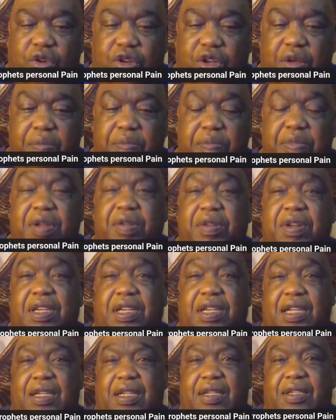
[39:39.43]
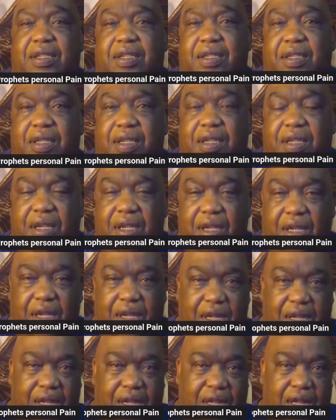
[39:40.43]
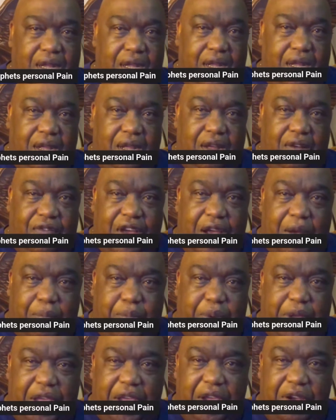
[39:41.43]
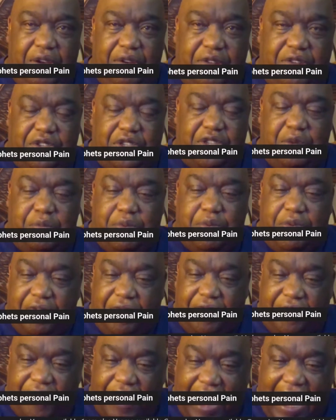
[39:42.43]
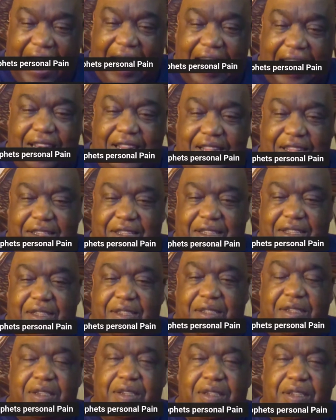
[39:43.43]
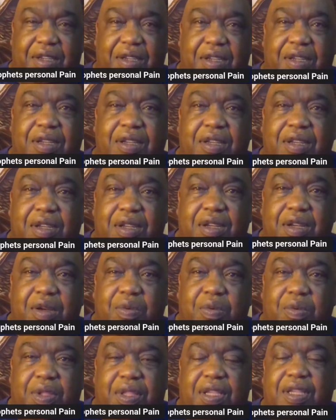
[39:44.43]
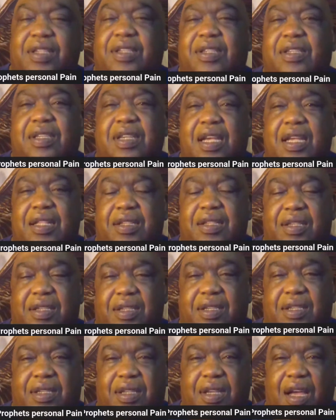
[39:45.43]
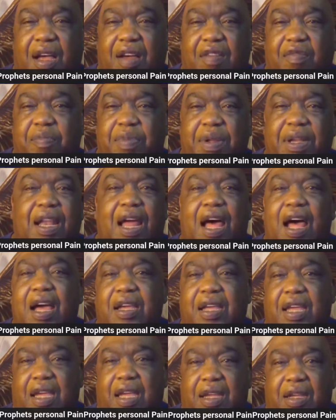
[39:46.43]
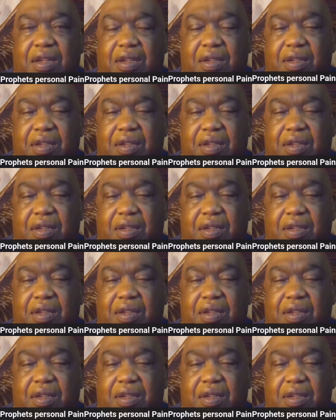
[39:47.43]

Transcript: communities of our peers to provide us with a sense of belonging.